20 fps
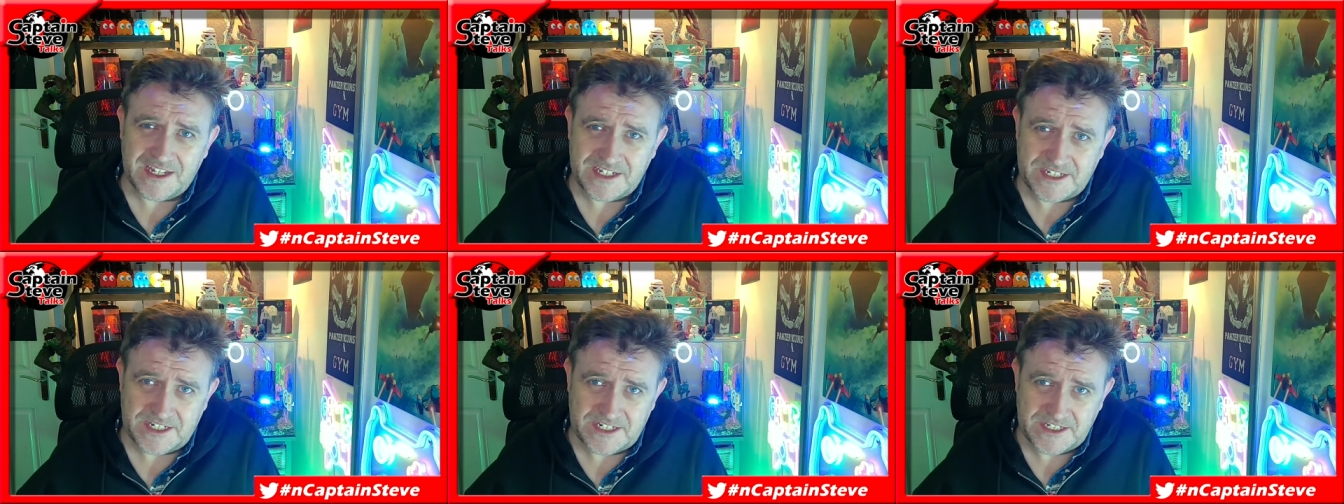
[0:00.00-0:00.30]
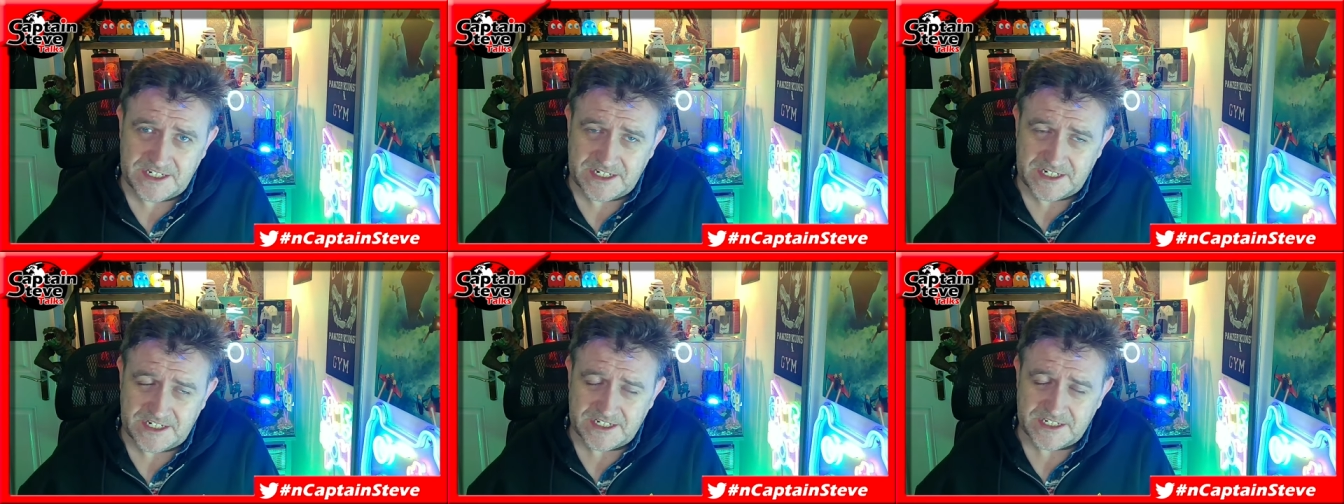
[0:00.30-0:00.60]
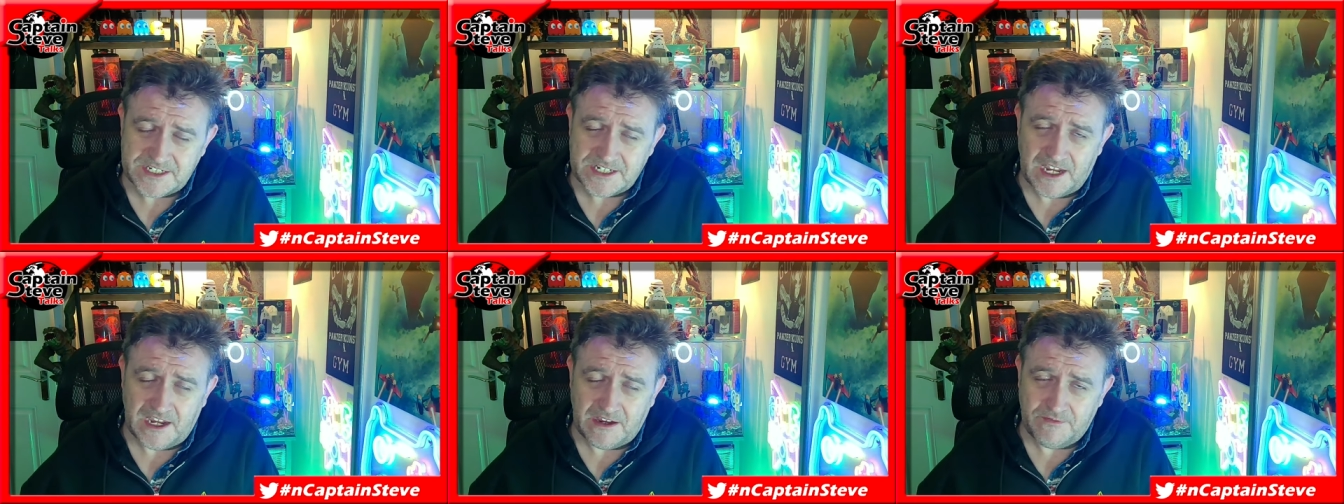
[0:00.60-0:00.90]

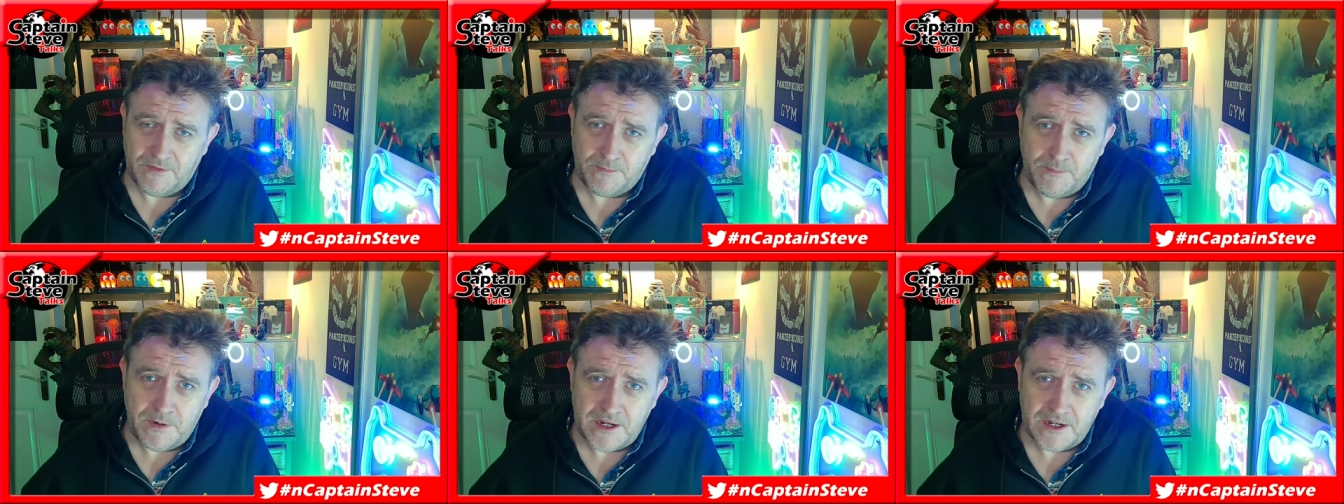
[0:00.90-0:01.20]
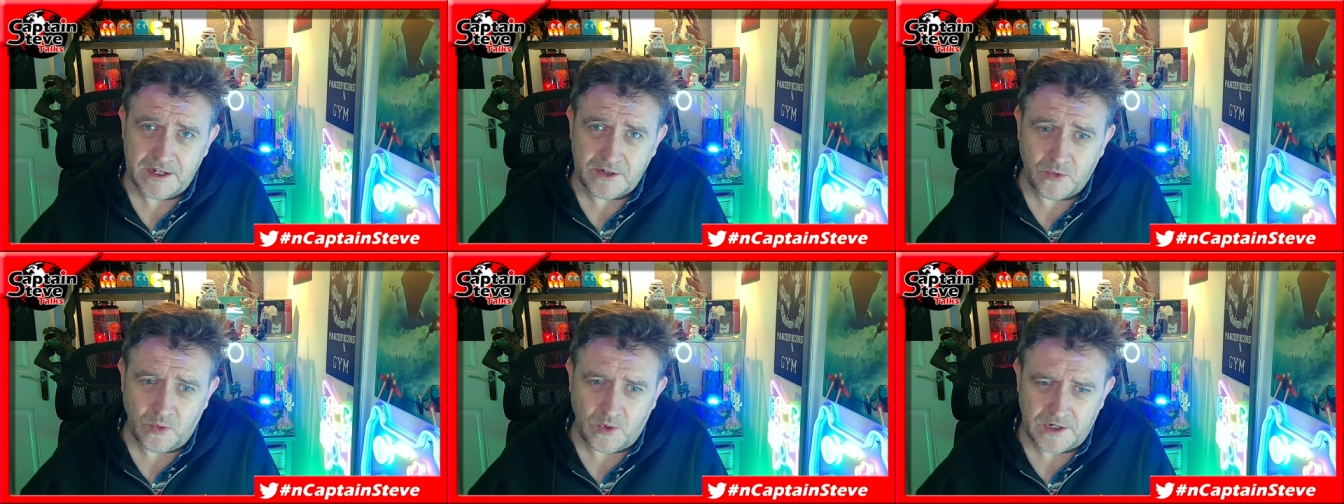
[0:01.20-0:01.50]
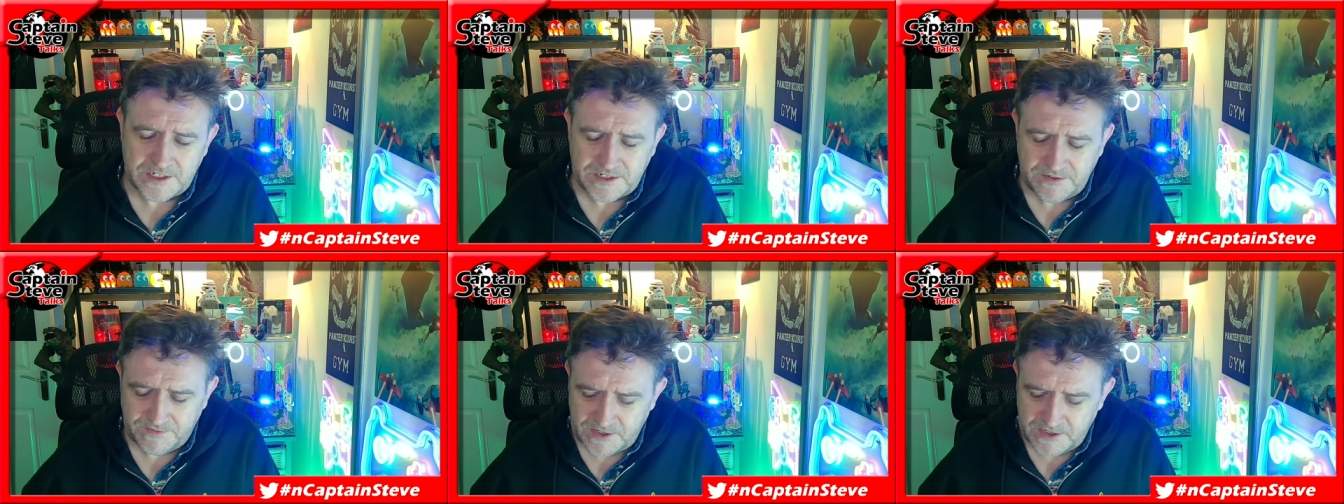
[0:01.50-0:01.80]
cities have appeared
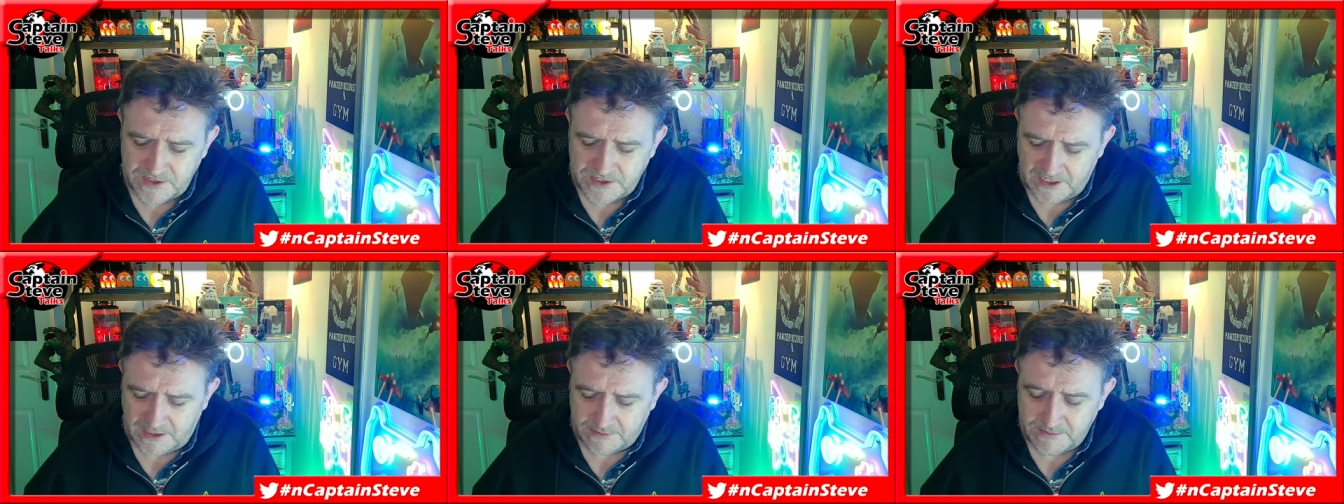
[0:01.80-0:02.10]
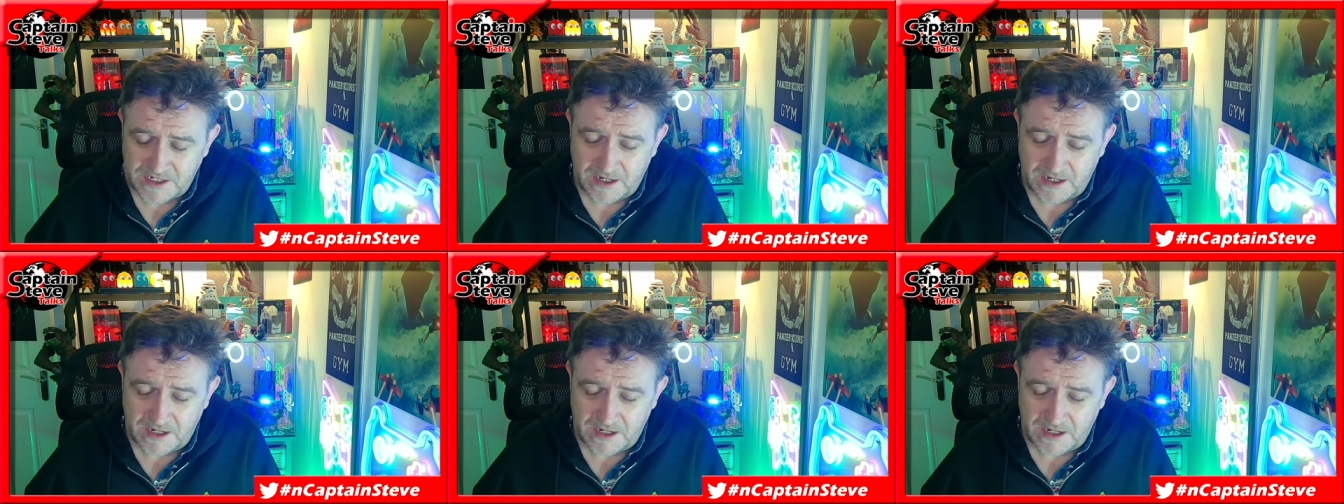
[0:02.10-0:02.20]
quite a few times.